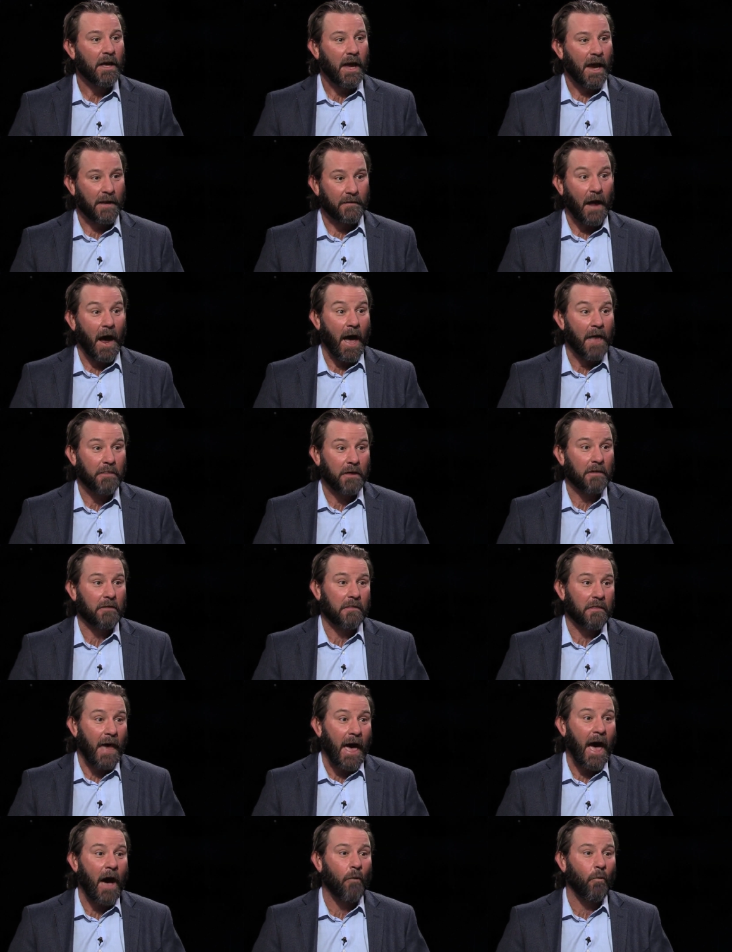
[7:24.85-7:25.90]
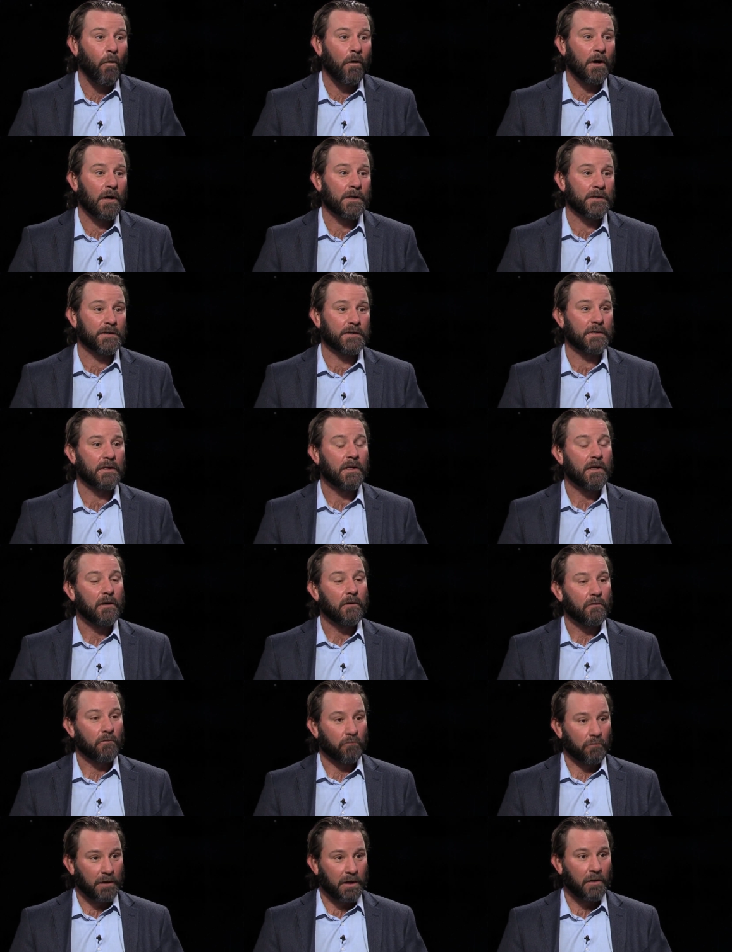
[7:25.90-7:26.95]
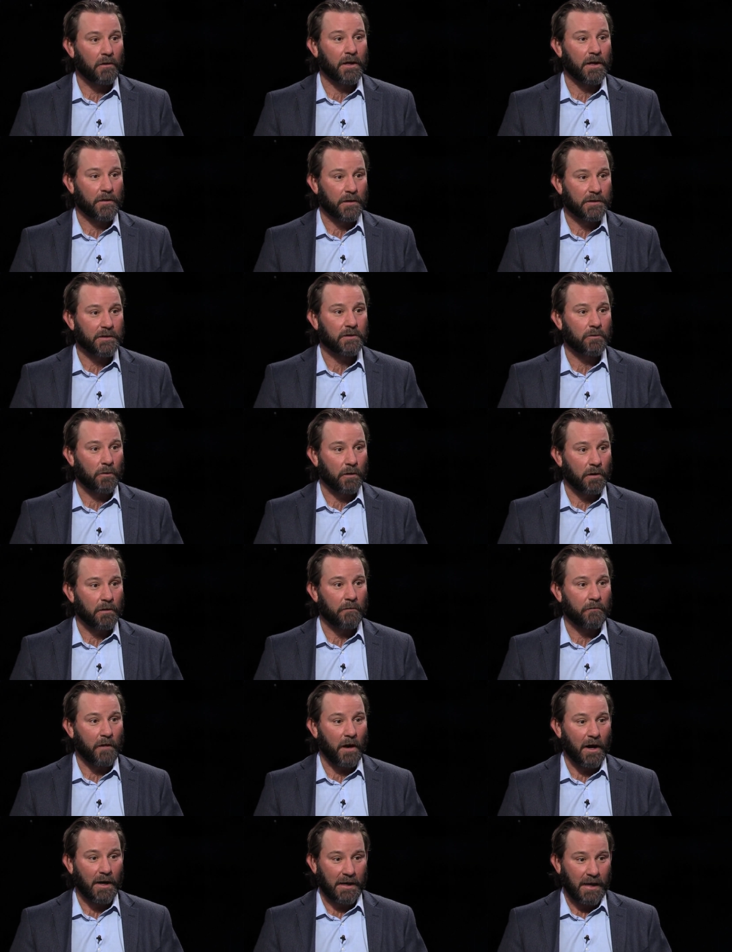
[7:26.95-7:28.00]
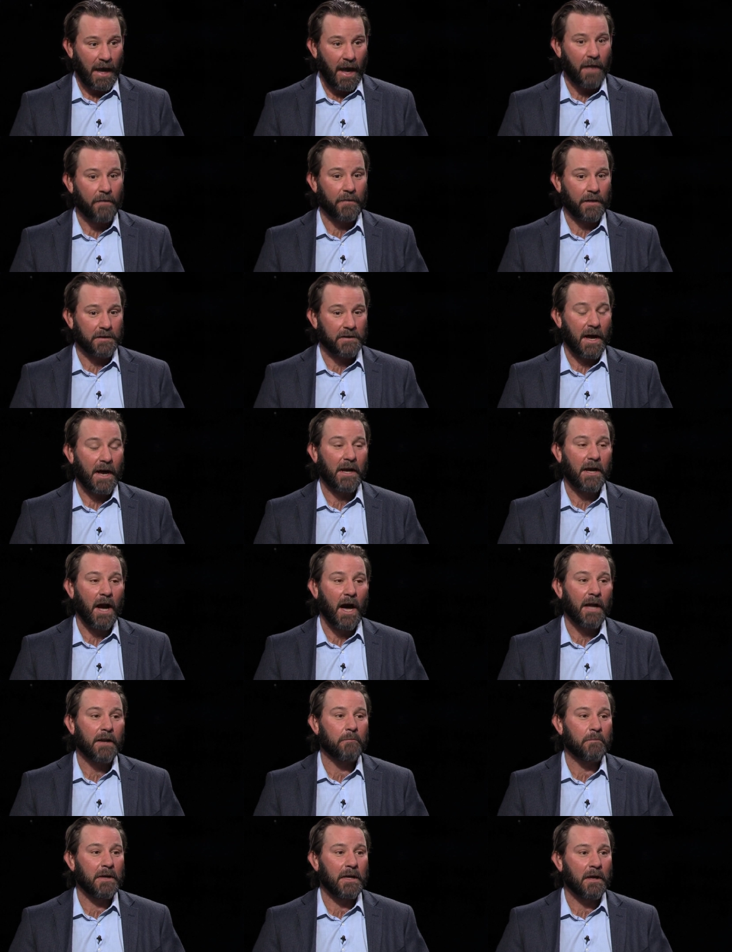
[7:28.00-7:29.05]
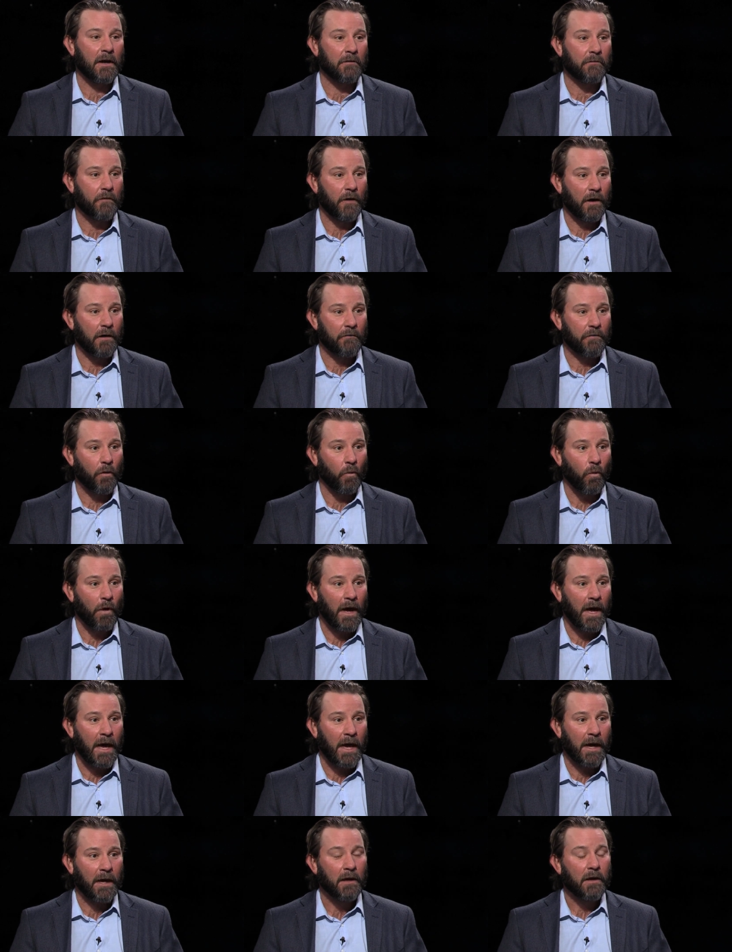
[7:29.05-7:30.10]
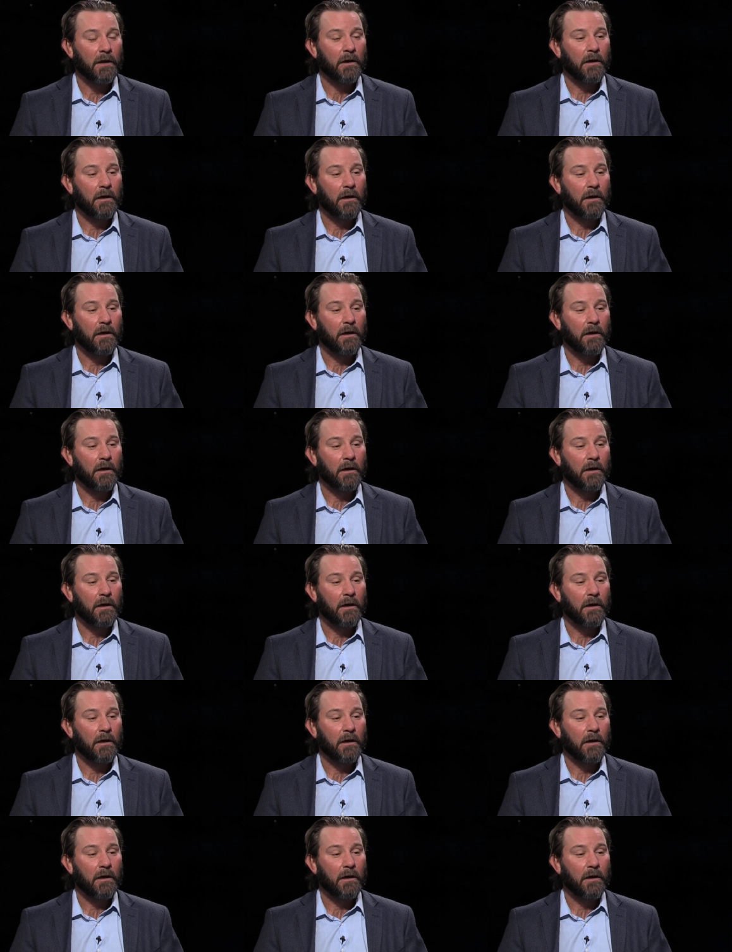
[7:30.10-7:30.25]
And I think that was really the sort of, again, the dichotomy of the way